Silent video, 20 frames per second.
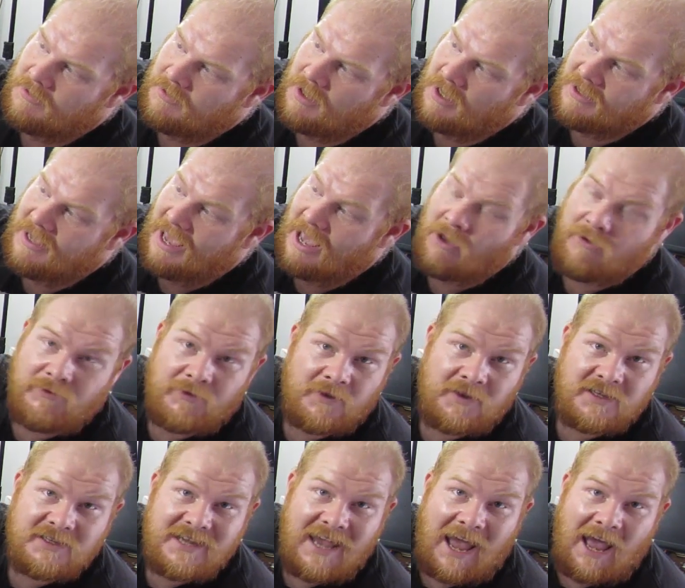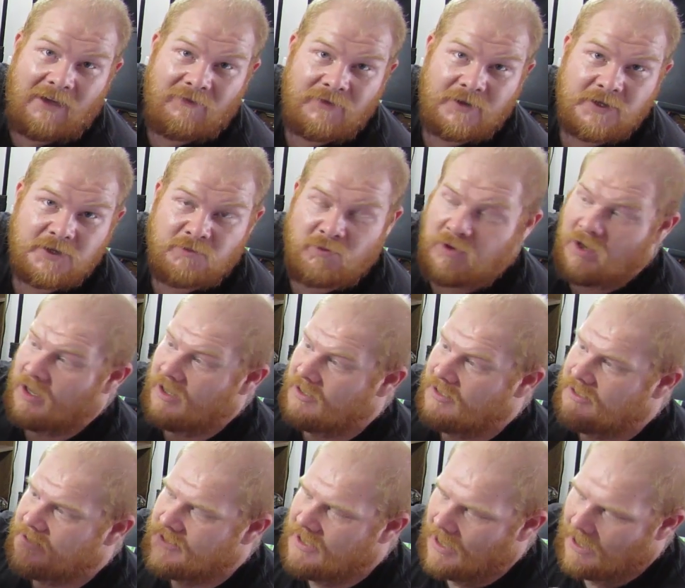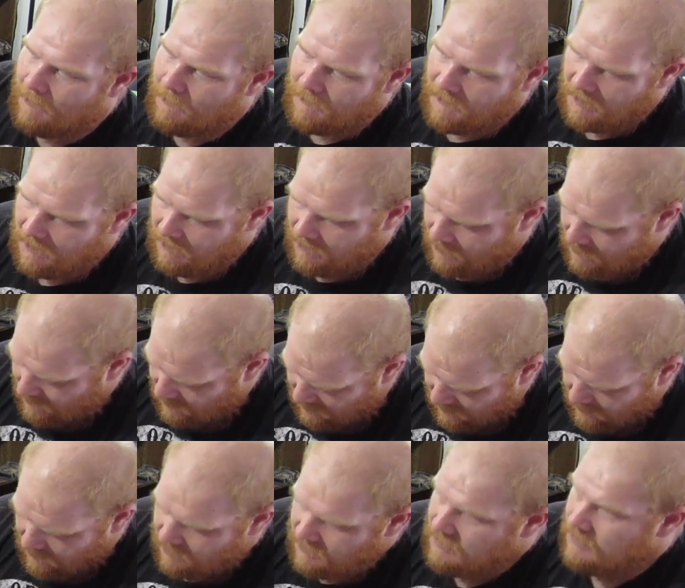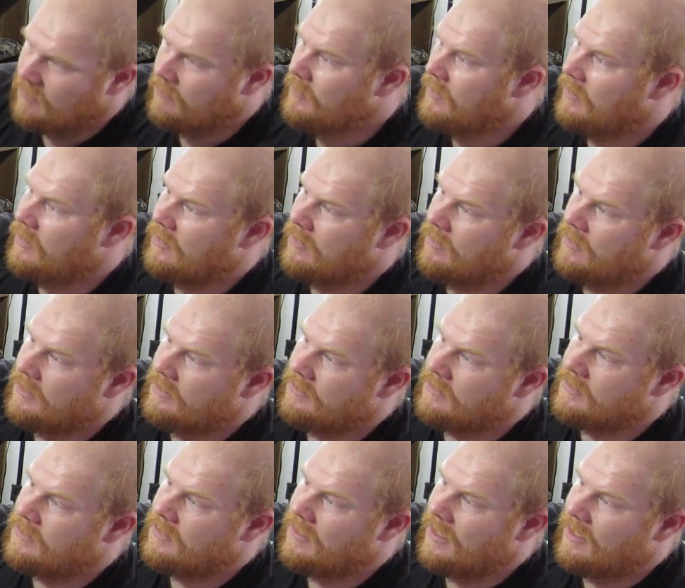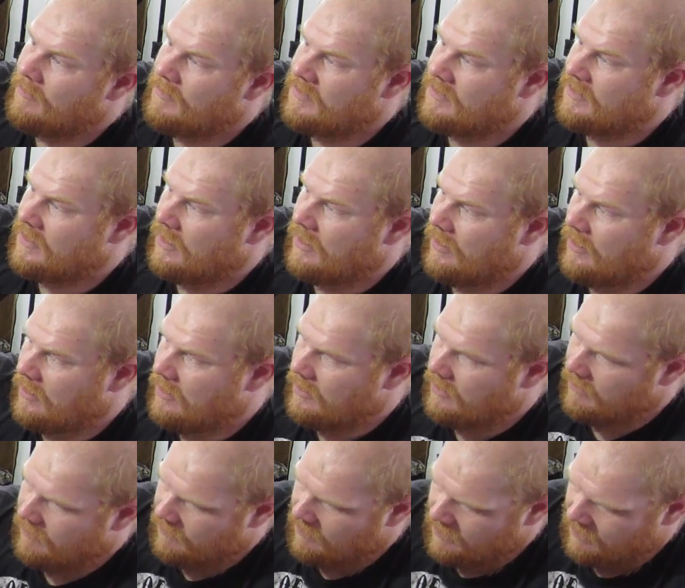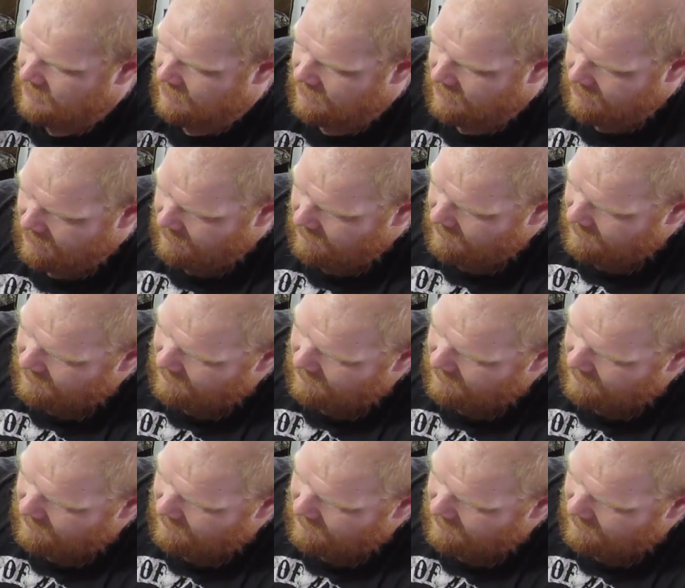account for this 1/2 inch plug at the top. So I'm going to go ahead and slam this guy on here.